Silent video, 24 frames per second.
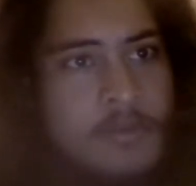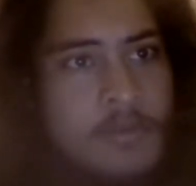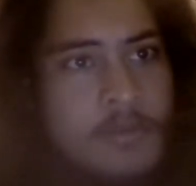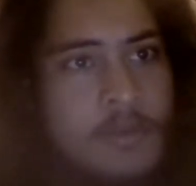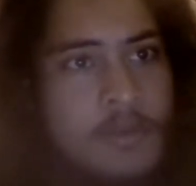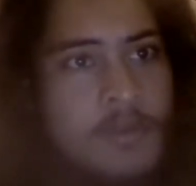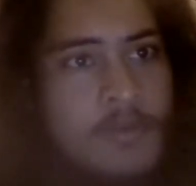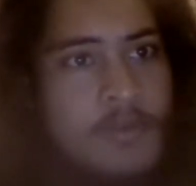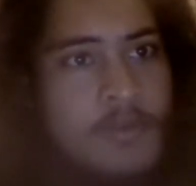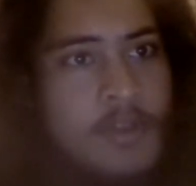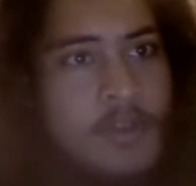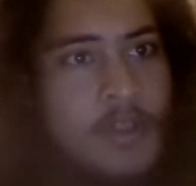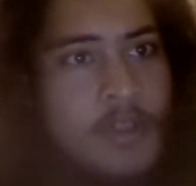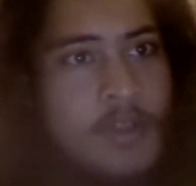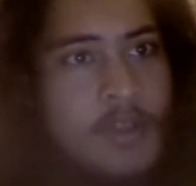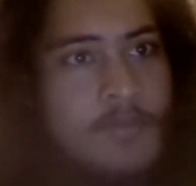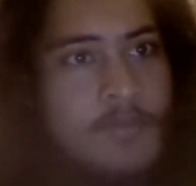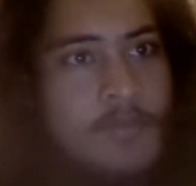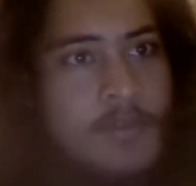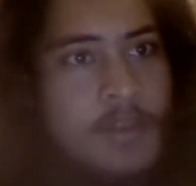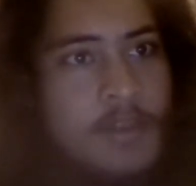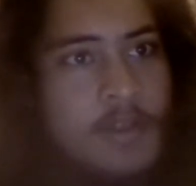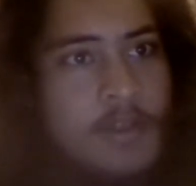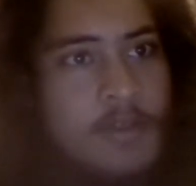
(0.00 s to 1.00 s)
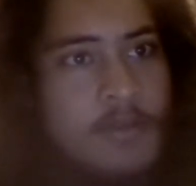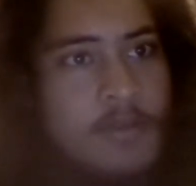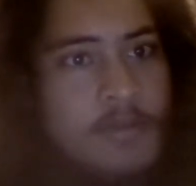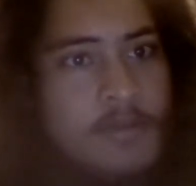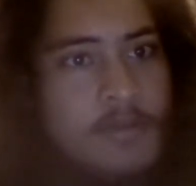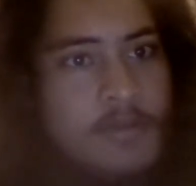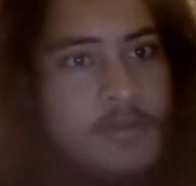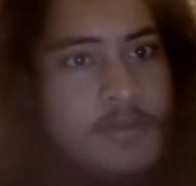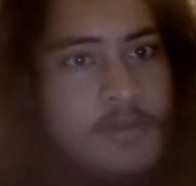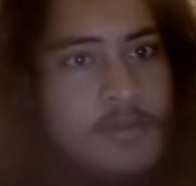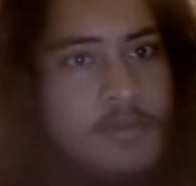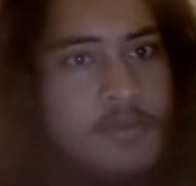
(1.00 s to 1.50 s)

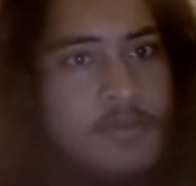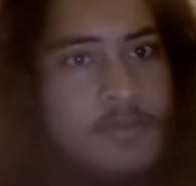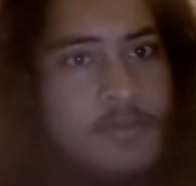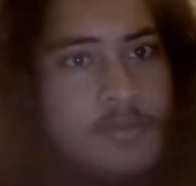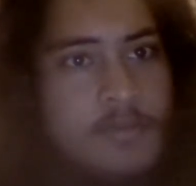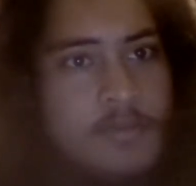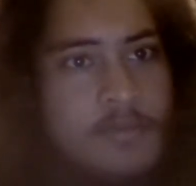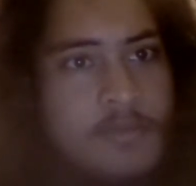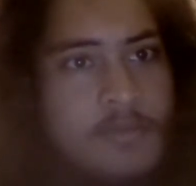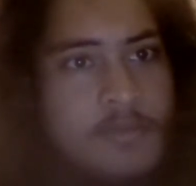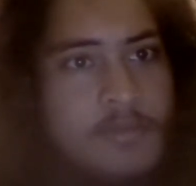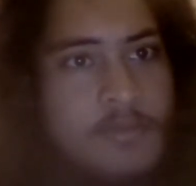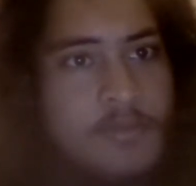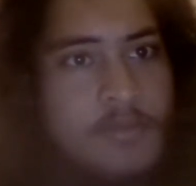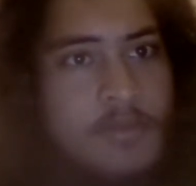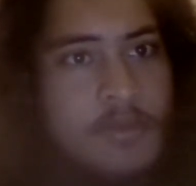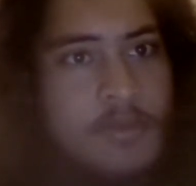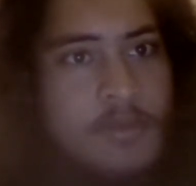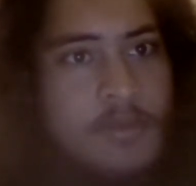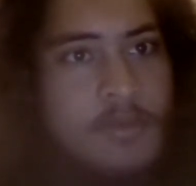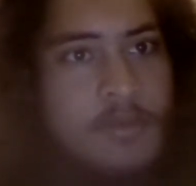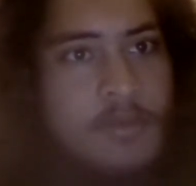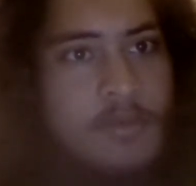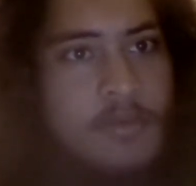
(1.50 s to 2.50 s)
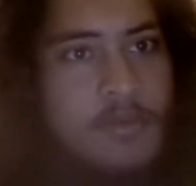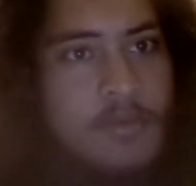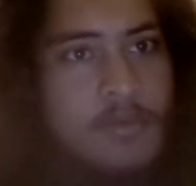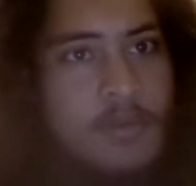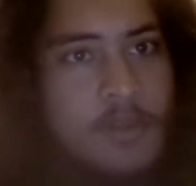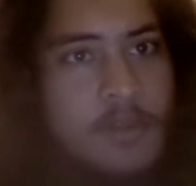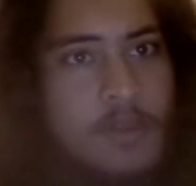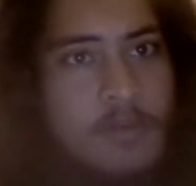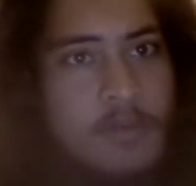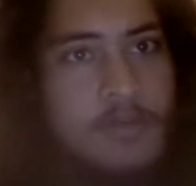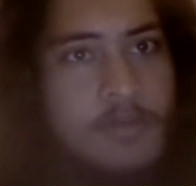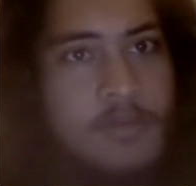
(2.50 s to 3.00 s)
$25. Yeah,
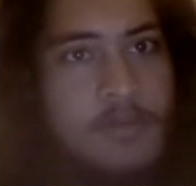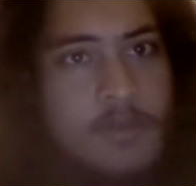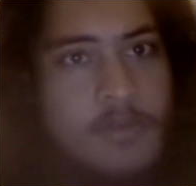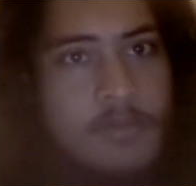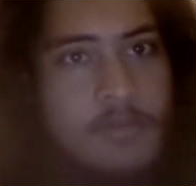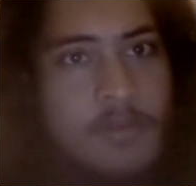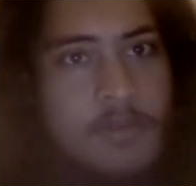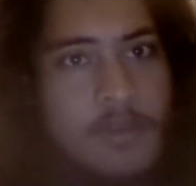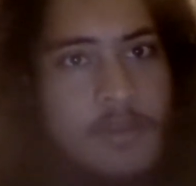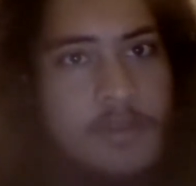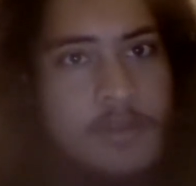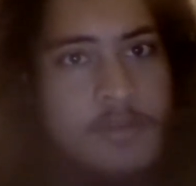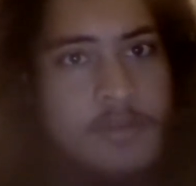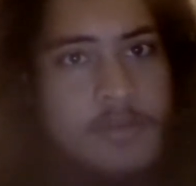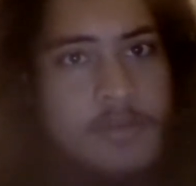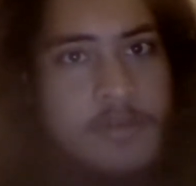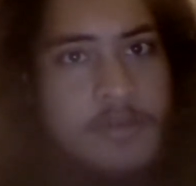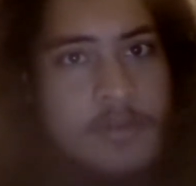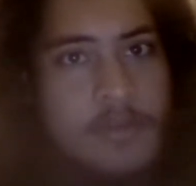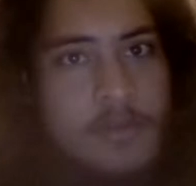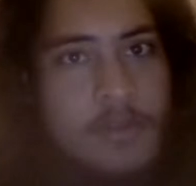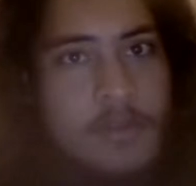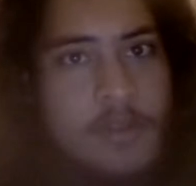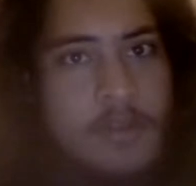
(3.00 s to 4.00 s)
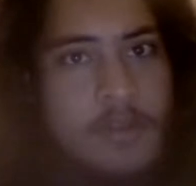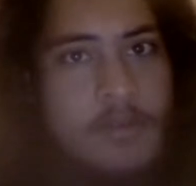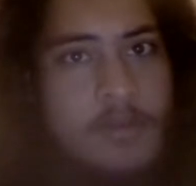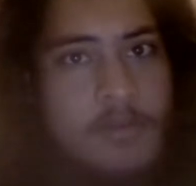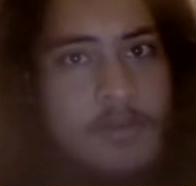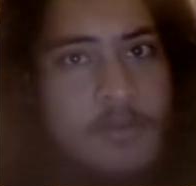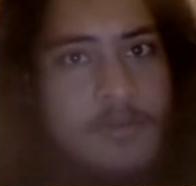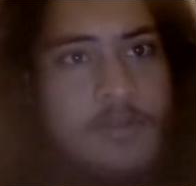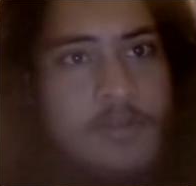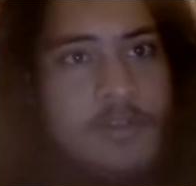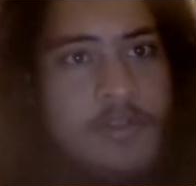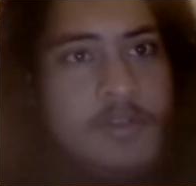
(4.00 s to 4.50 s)
I was at the race and I had to
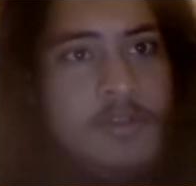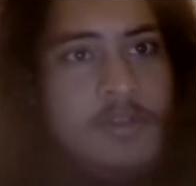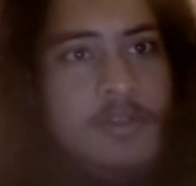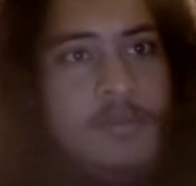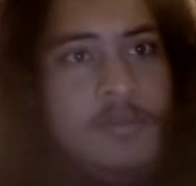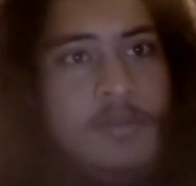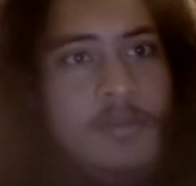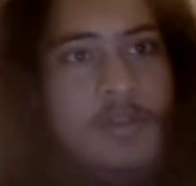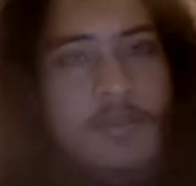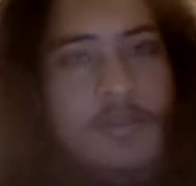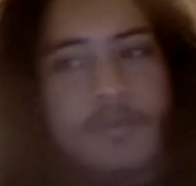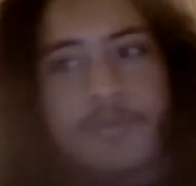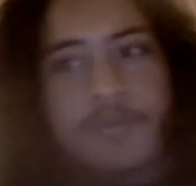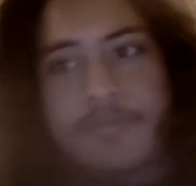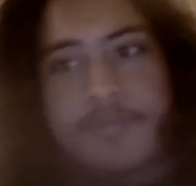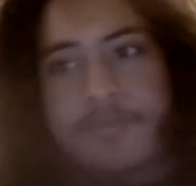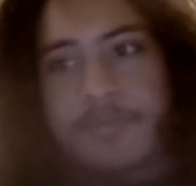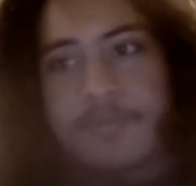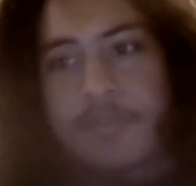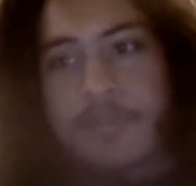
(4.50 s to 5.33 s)
go see come off.